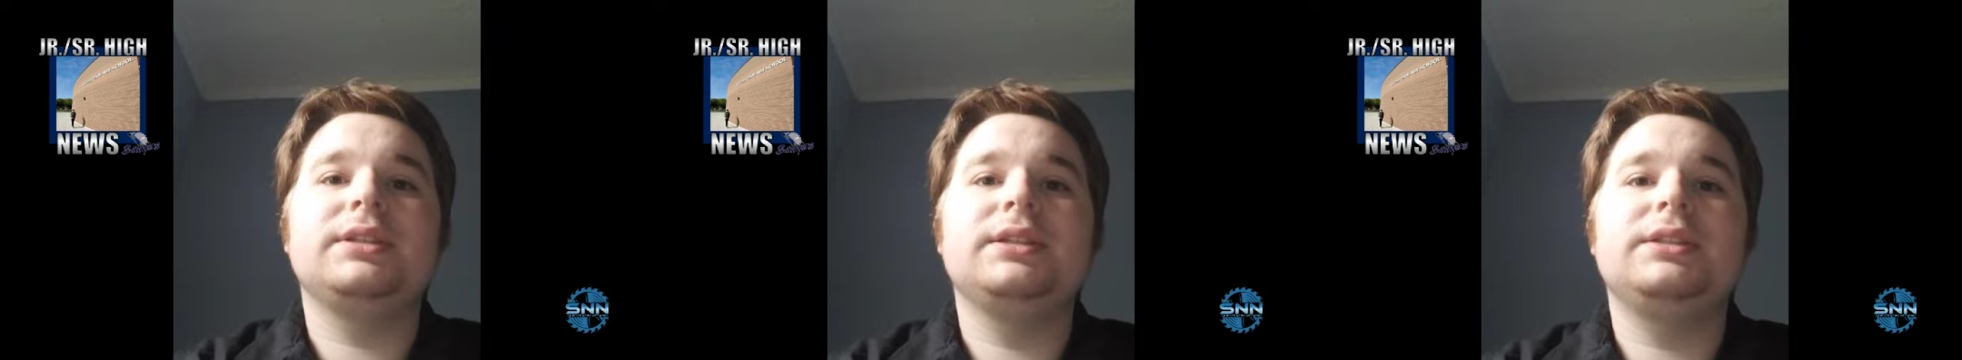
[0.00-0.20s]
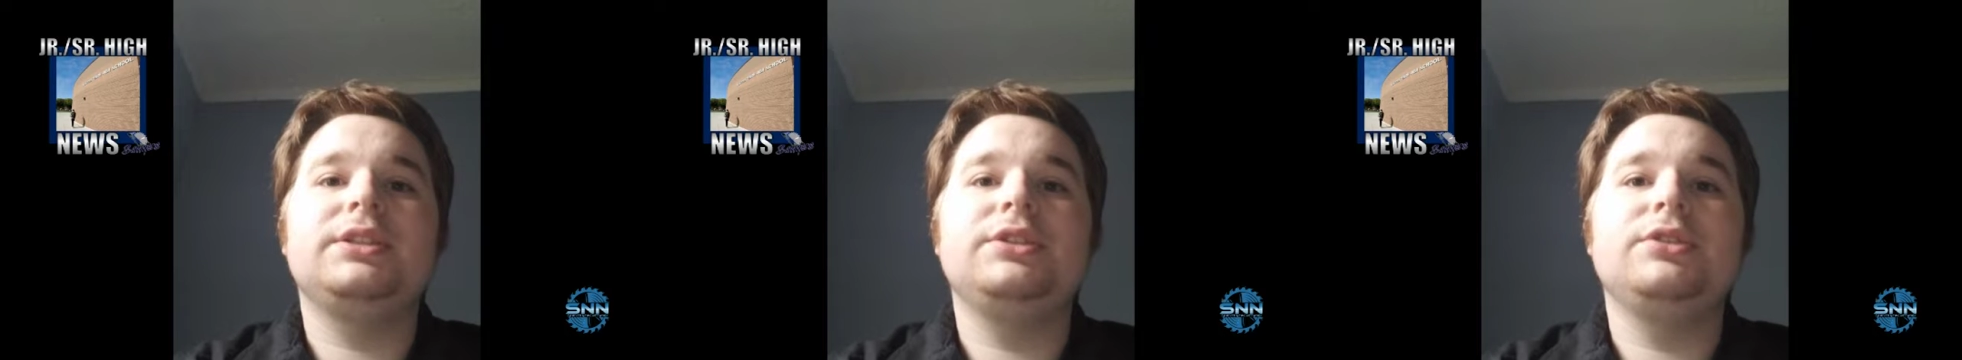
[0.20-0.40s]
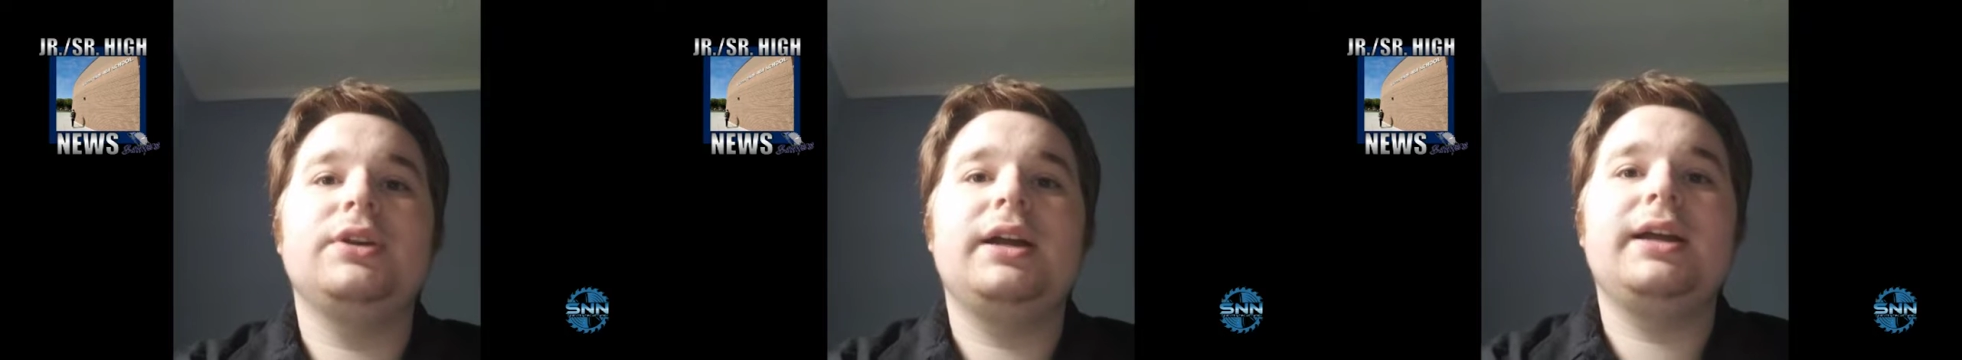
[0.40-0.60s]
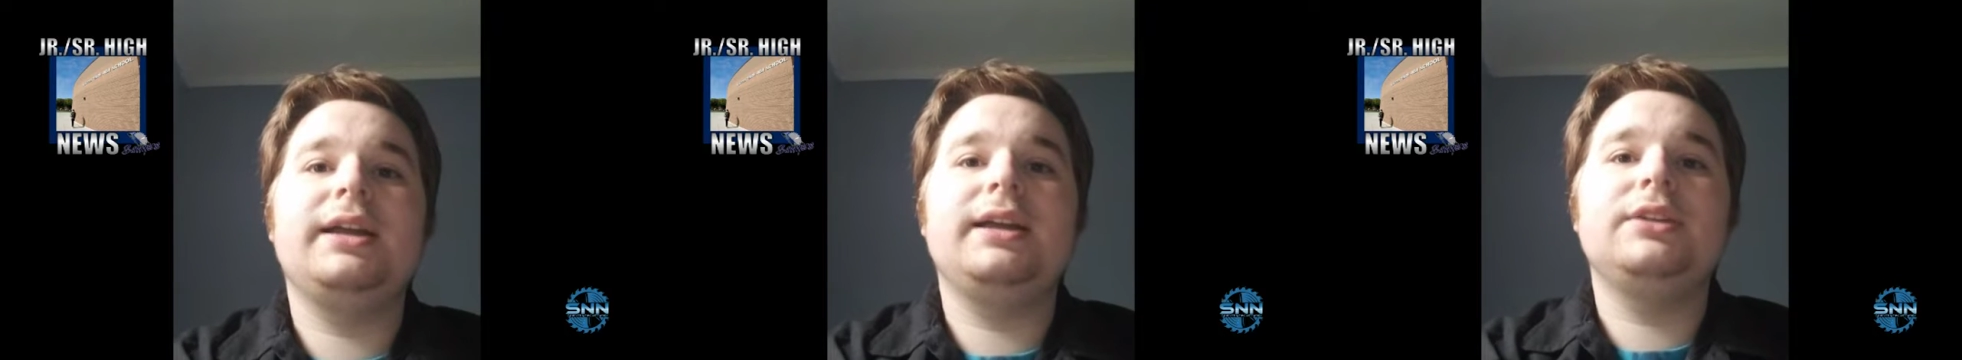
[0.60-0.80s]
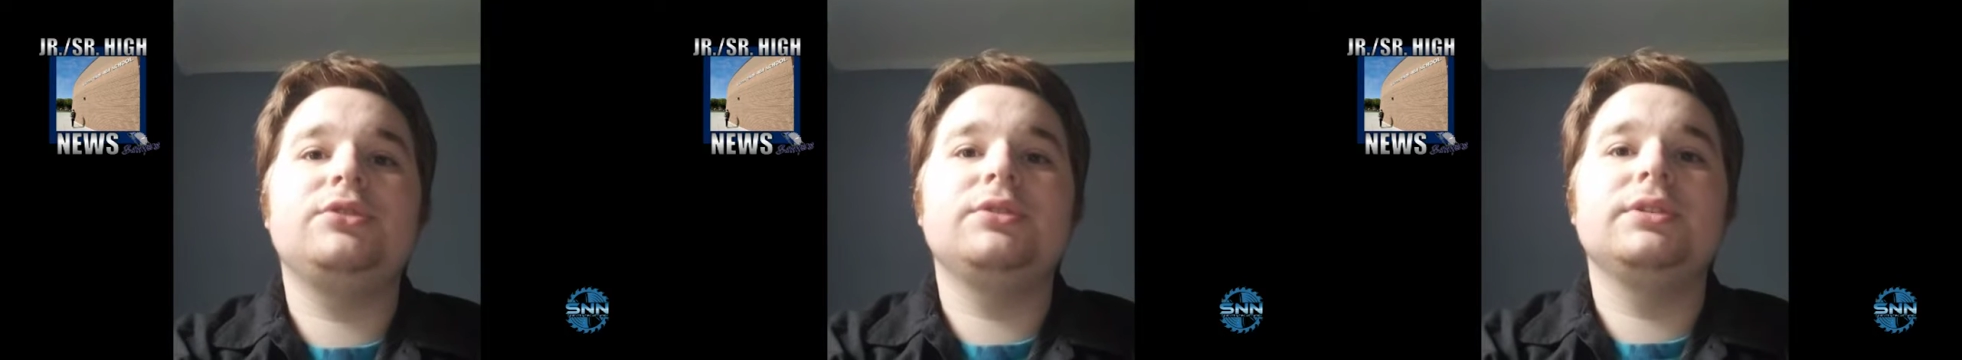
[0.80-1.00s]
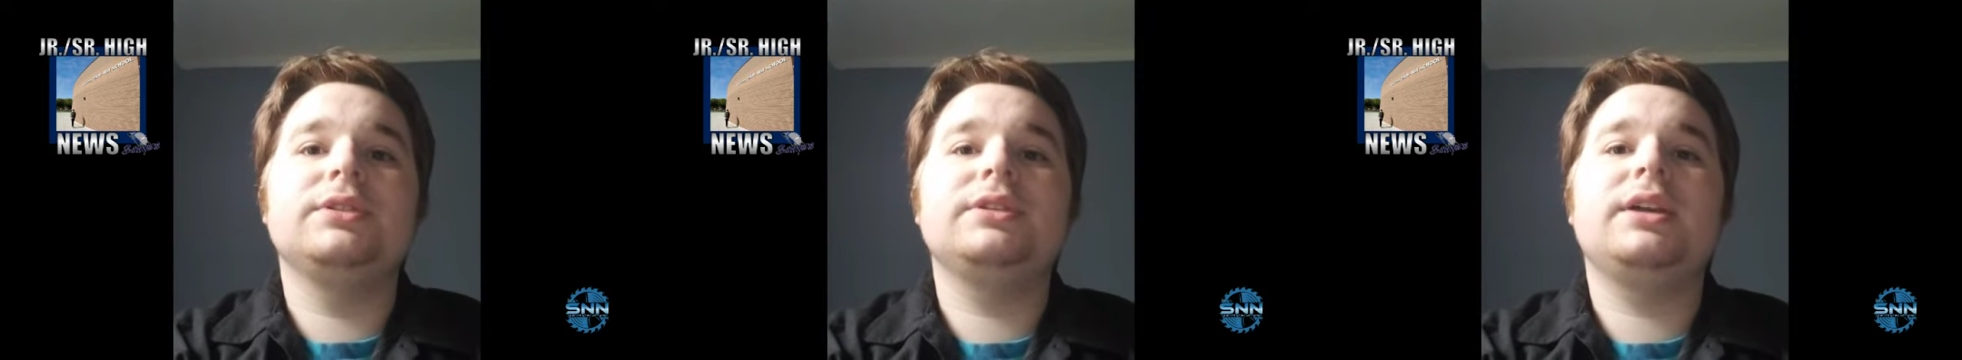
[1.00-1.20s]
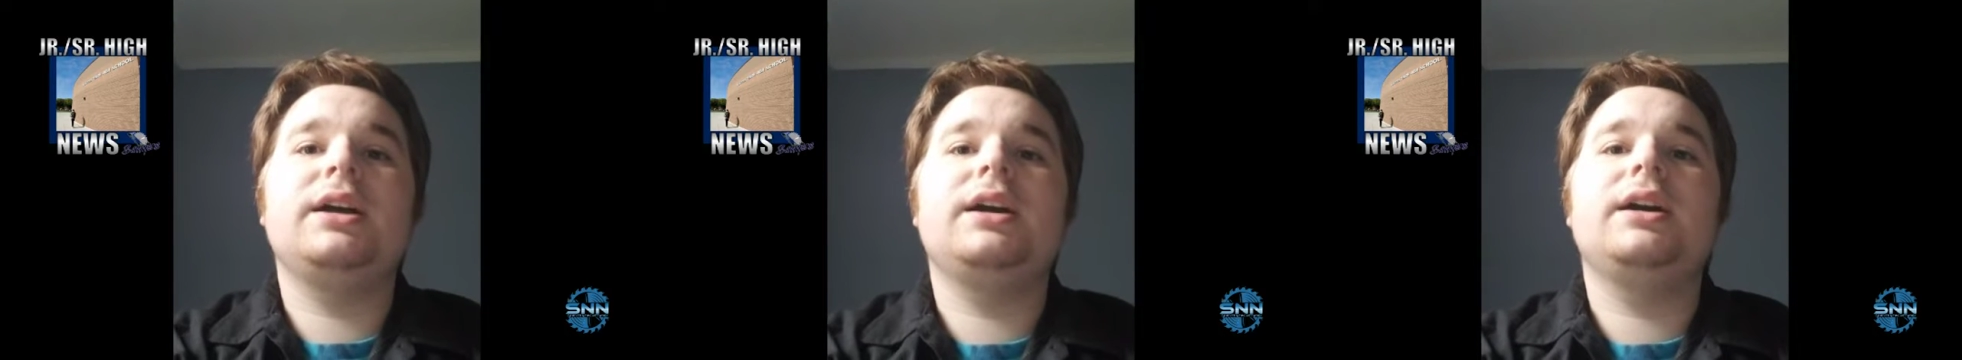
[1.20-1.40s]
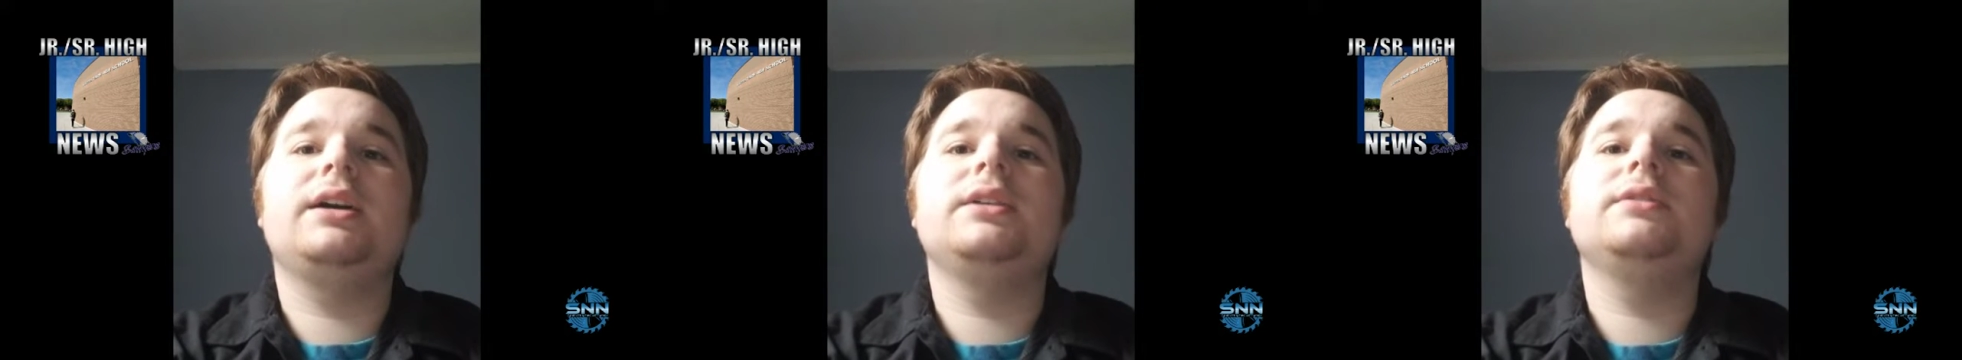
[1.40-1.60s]
and senior high entrance
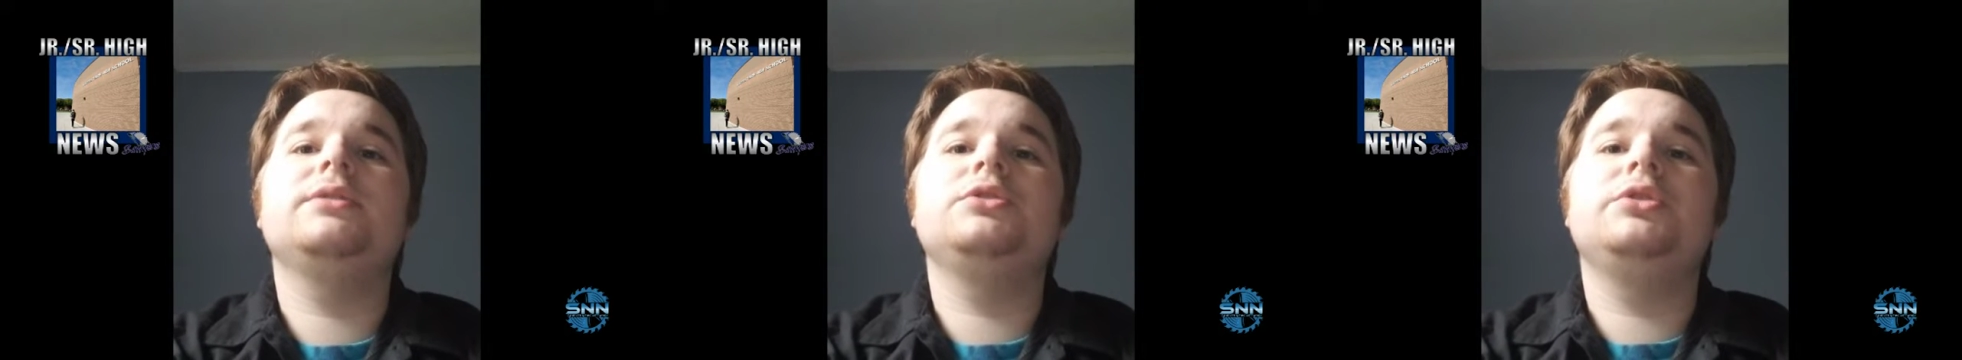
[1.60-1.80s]
uh,